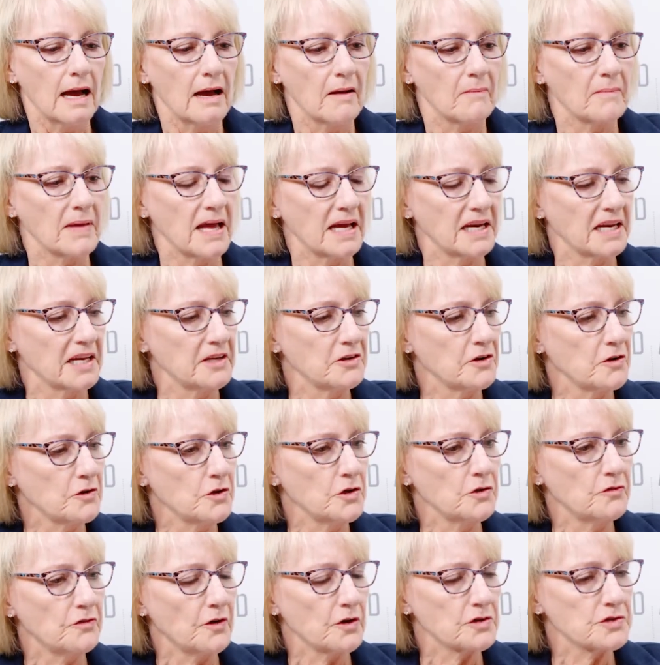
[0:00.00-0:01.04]
And I know
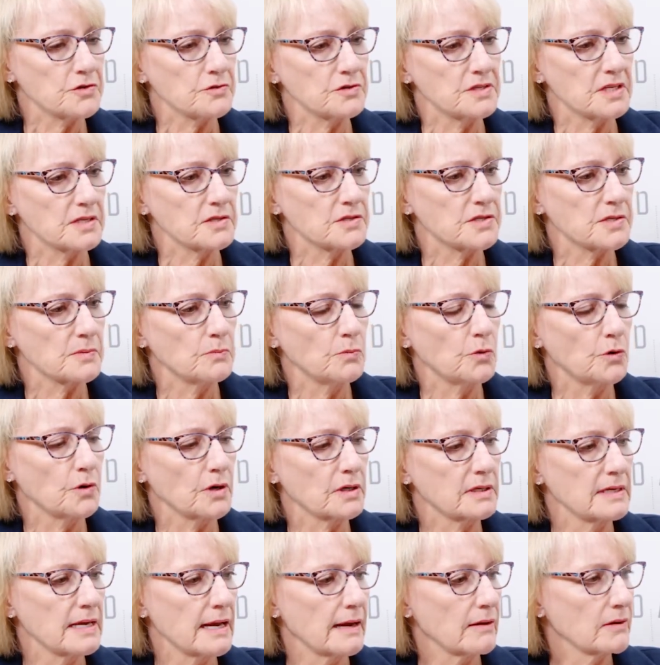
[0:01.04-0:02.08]
you've also done some
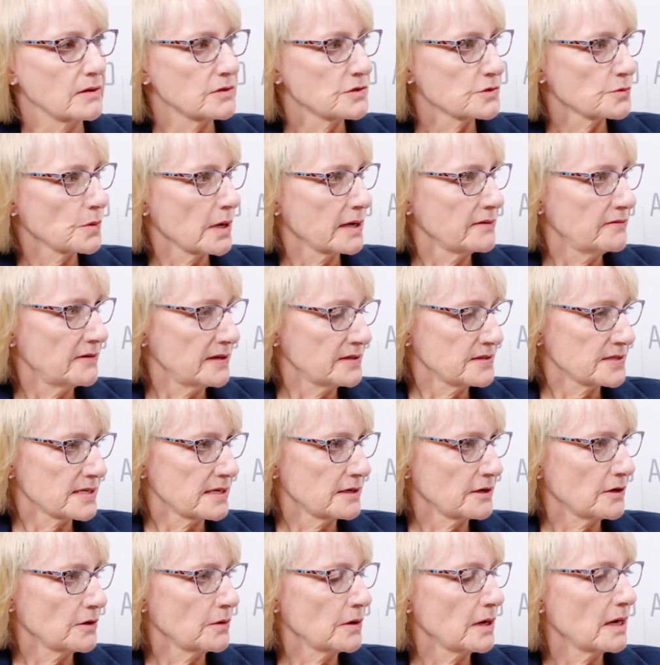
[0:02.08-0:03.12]
work now at Swine Vet
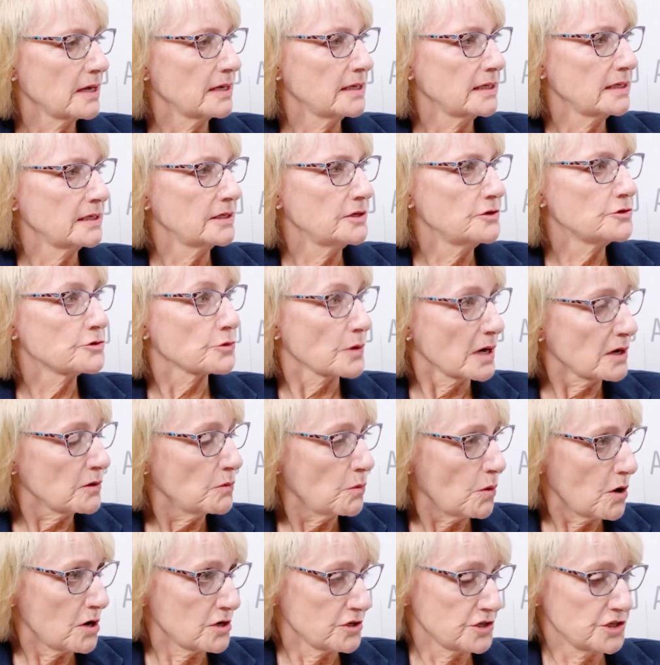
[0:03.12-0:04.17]
Center in truck
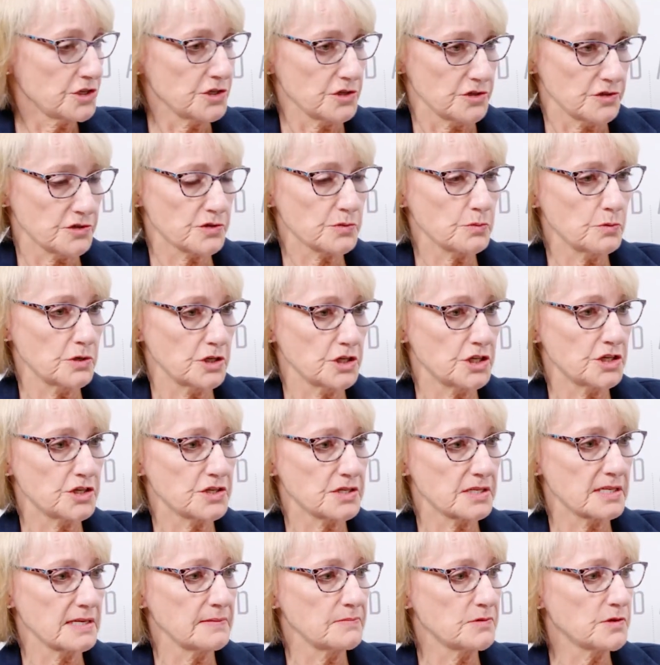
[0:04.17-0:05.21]
washes, which
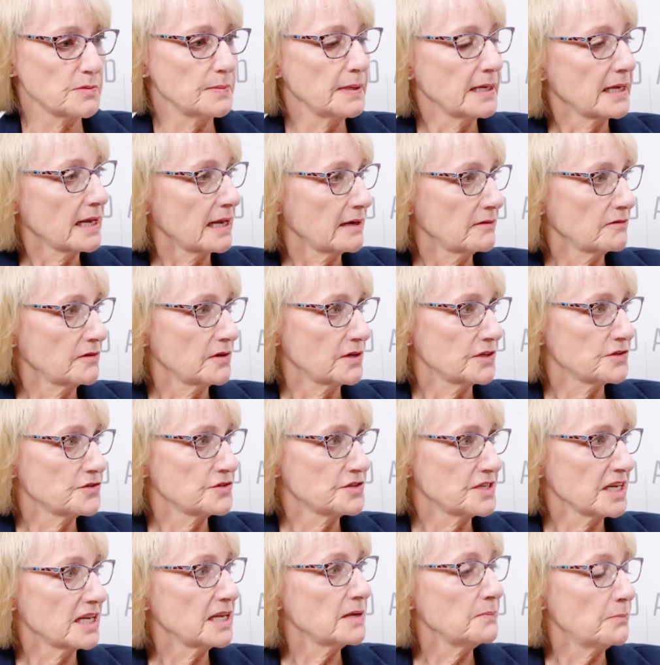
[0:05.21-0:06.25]
seems to be kind of a
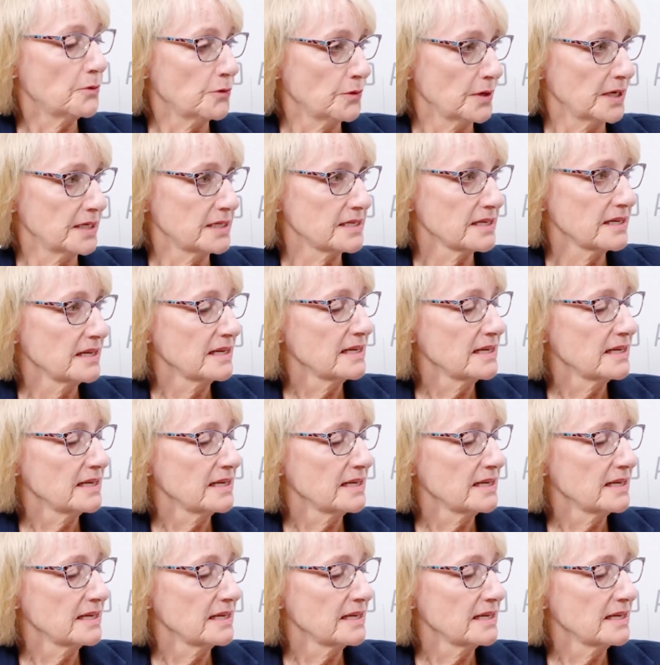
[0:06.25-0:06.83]
sticky point.